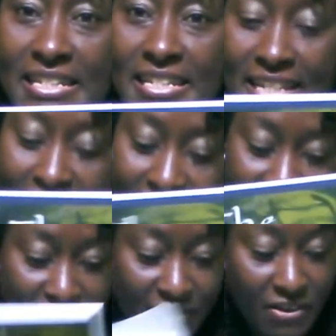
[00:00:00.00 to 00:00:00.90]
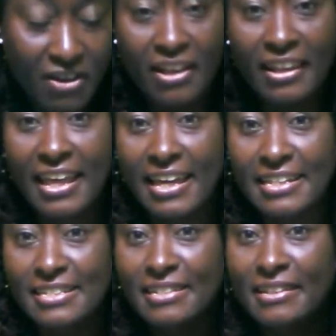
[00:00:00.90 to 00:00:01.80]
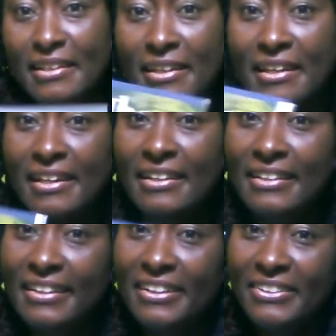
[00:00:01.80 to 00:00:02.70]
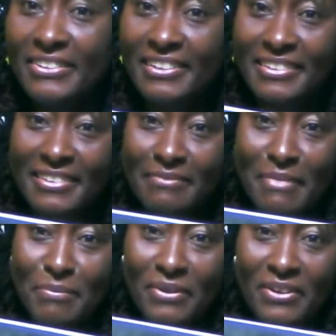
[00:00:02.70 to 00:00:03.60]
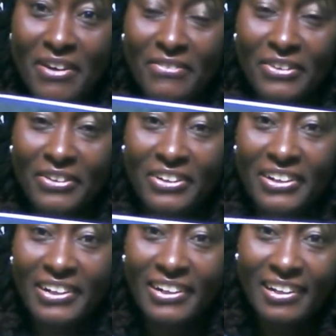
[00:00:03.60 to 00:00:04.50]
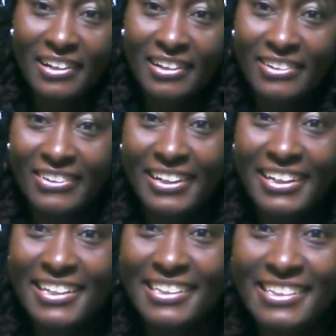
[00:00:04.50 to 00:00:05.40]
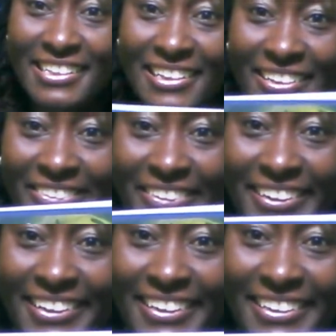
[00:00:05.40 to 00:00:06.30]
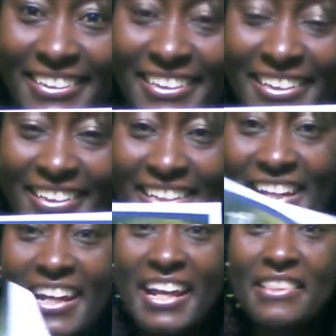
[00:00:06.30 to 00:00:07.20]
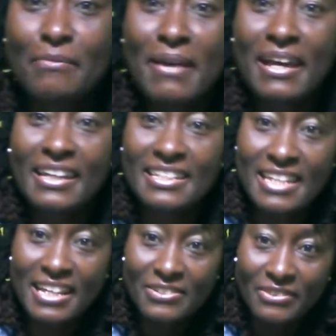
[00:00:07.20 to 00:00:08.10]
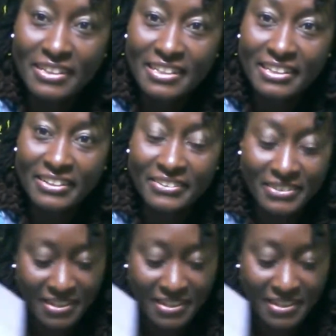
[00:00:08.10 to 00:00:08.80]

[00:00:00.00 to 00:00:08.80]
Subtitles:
Celestial Call, and here, my book cover. Right? Right? And at the back, it's actually there.